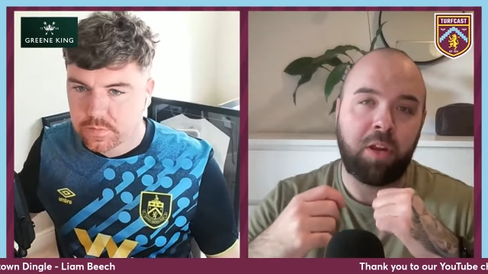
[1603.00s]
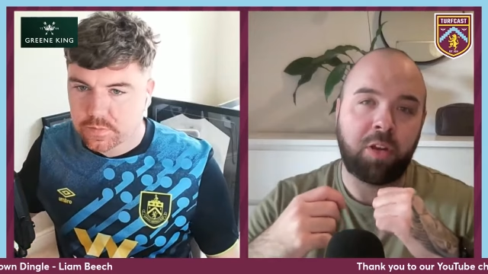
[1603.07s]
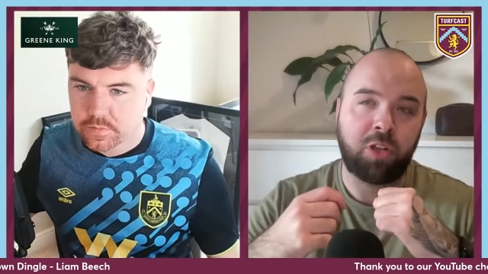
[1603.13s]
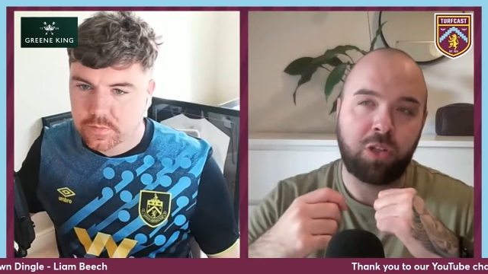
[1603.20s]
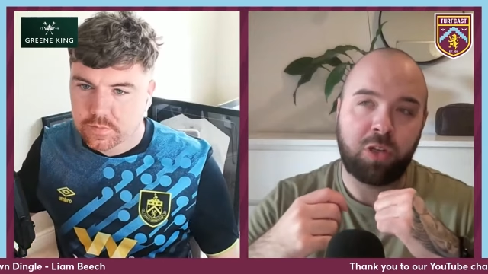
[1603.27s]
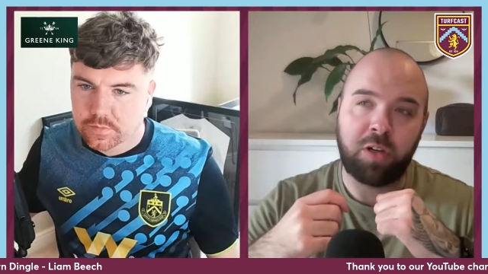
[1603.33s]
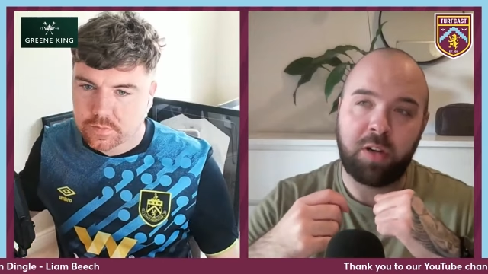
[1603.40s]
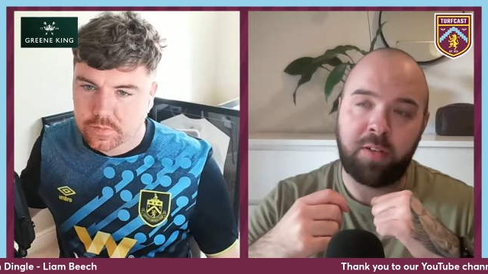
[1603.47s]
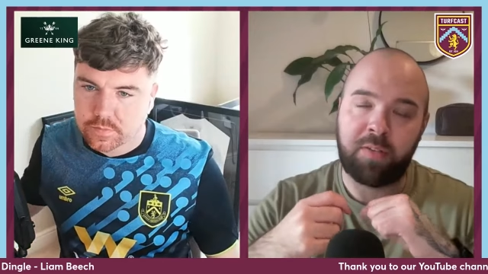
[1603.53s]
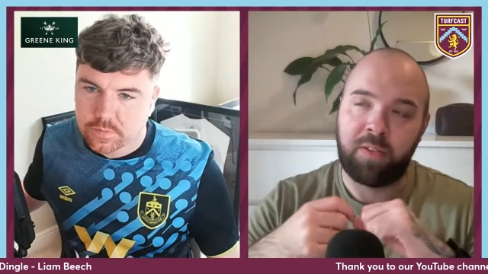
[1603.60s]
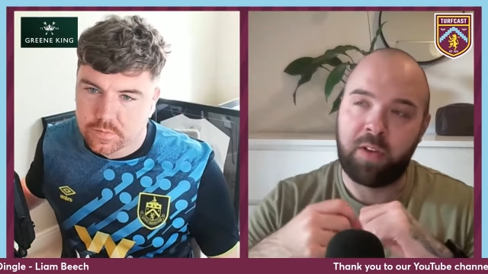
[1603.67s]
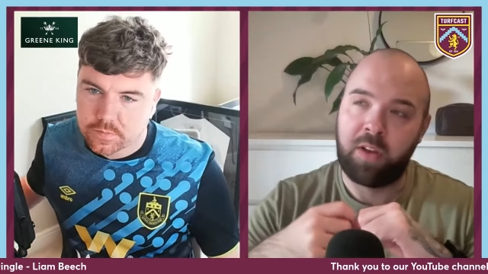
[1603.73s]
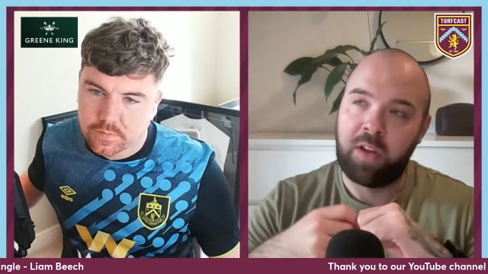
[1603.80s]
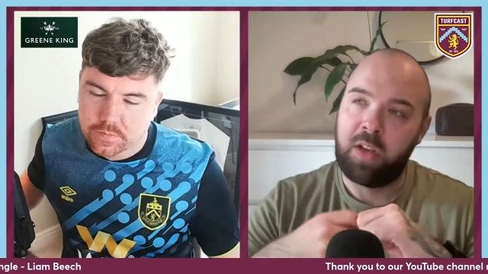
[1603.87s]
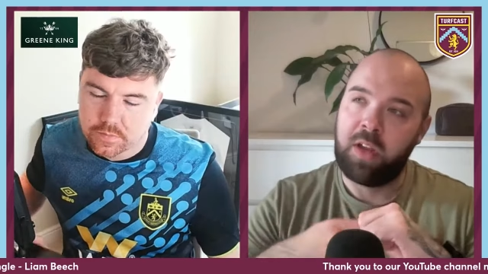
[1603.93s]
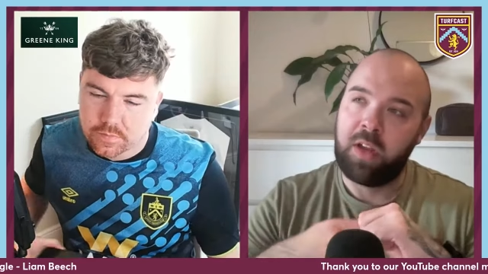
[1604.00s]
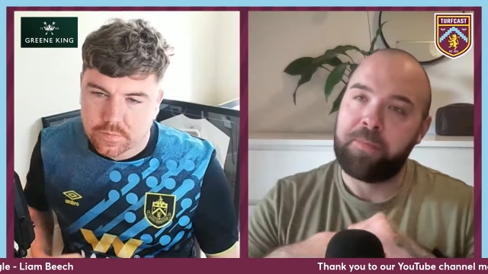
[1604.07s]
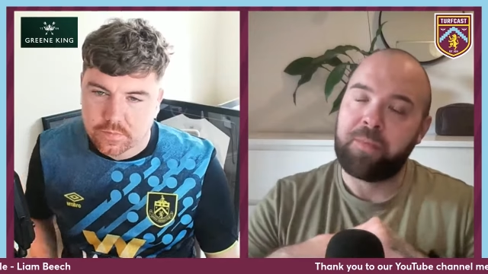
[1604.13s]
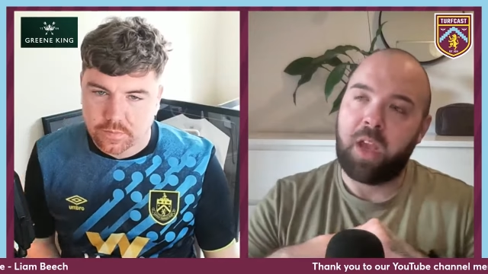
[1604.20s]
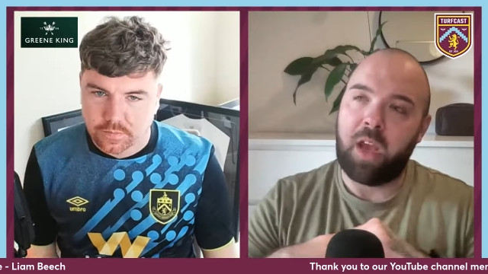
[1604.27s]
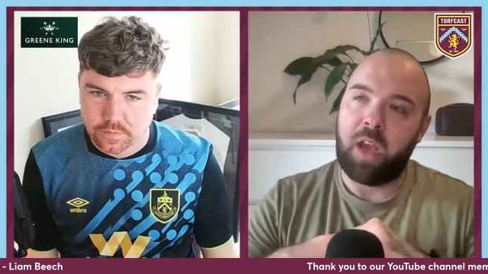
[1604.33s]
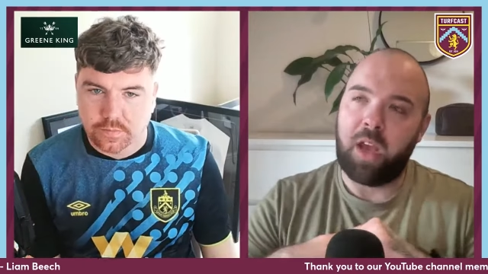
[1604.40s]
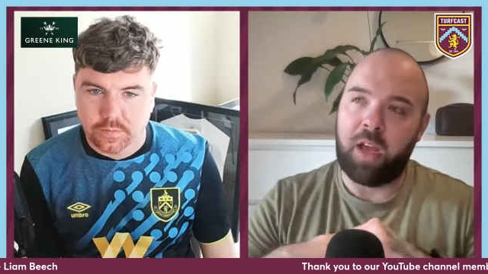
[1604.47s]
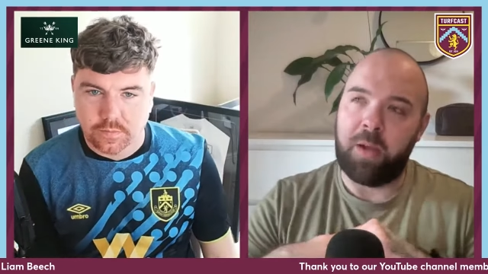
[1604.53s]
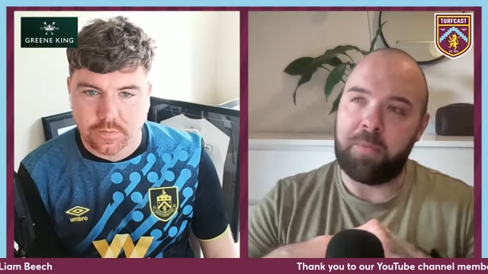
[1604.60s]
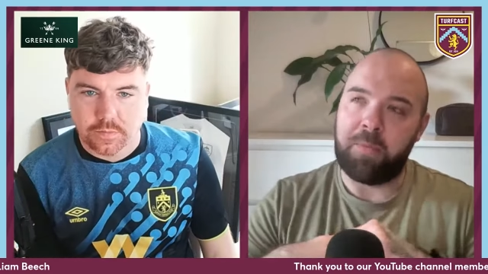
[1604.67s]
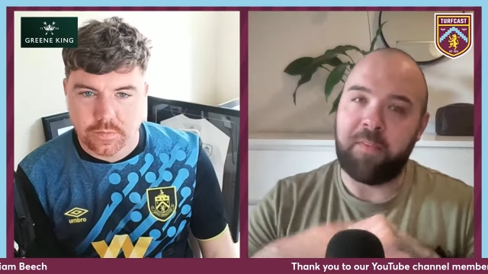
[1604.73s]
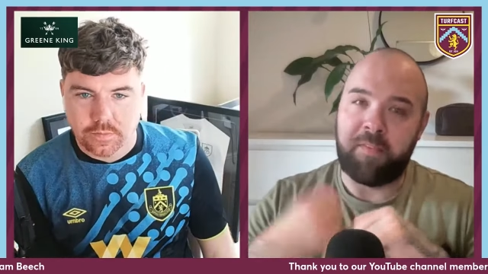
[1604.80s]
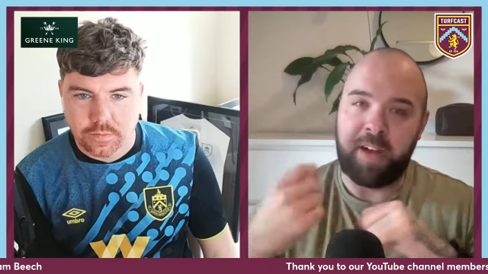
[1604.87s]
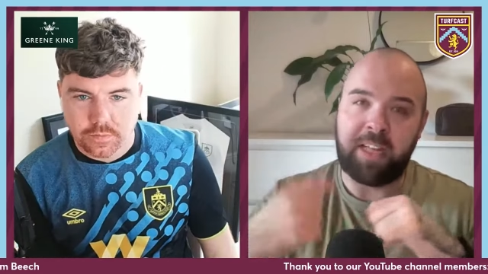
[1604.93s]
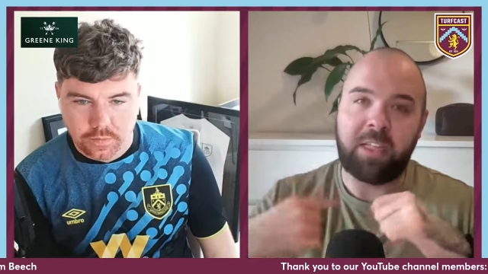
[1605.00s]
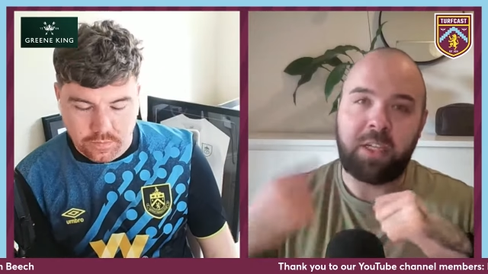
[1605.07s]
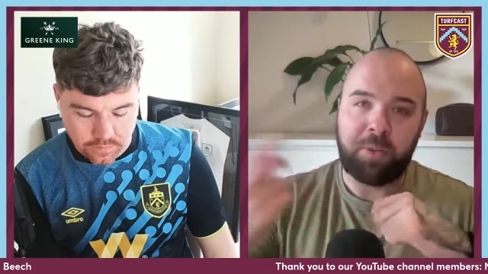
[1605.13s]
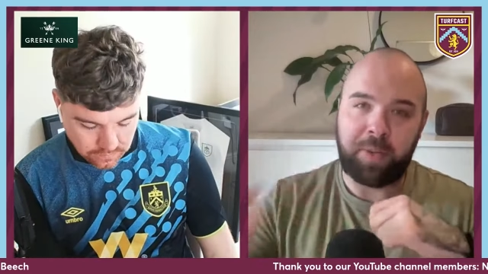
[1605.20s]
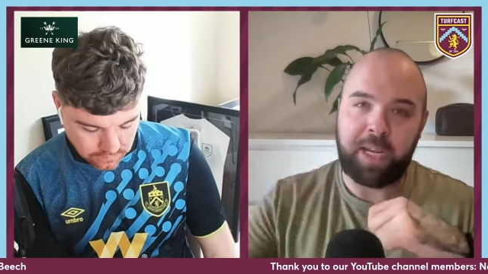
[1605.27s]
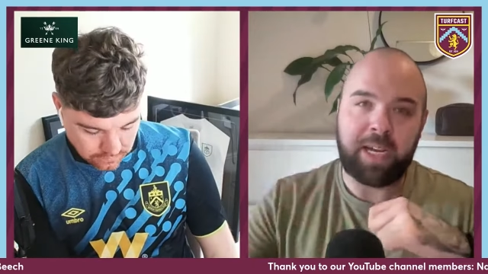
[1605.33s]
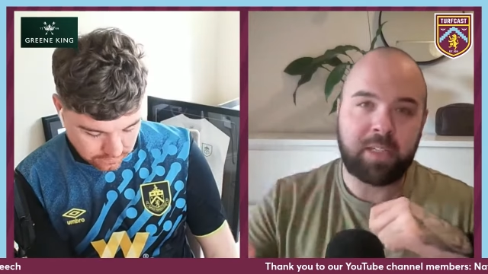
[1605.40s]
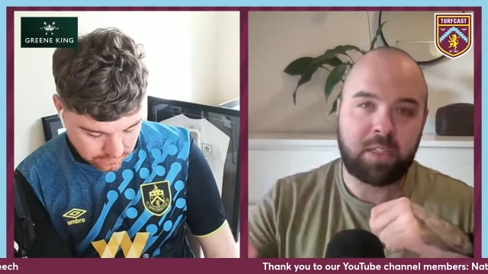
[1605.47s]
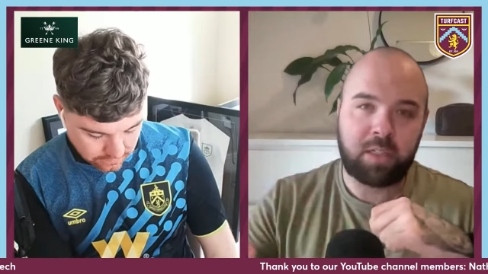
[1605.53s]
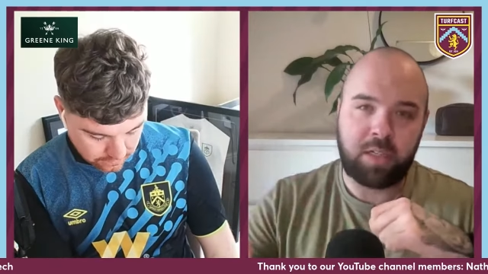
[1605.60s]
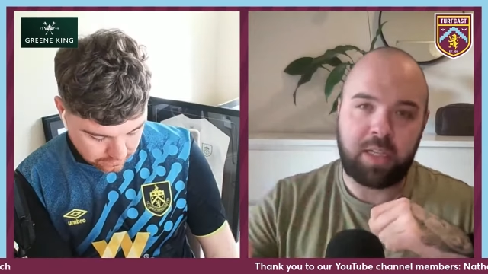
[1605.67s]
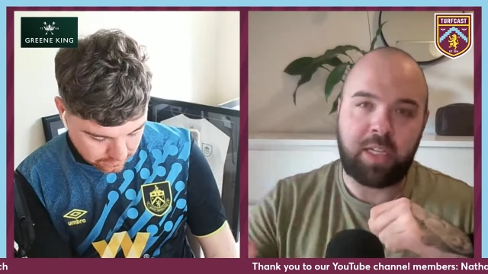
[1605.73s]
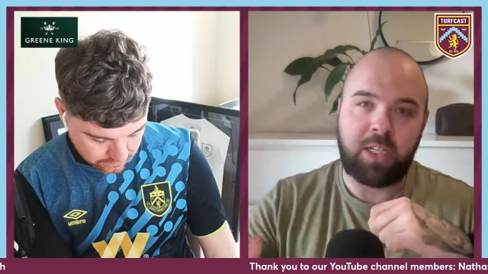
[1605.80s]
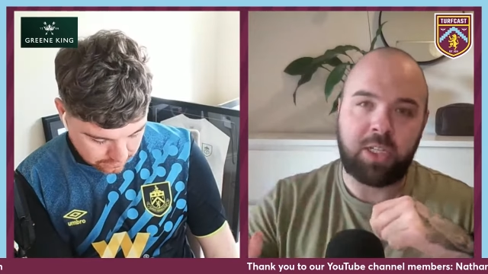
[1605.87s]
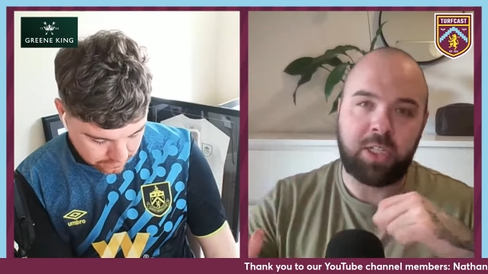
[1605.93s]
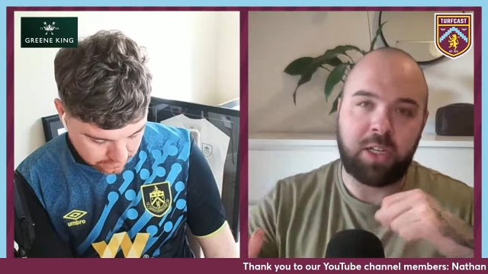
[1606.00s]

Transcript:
Speaker 1: and sort of value he adds to